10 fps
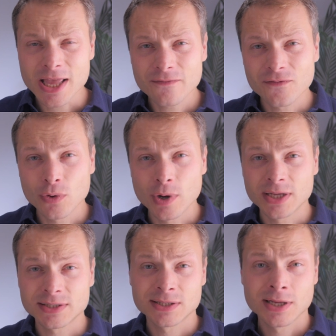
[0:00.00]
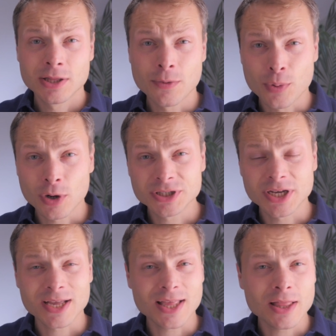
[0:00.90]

influenced the project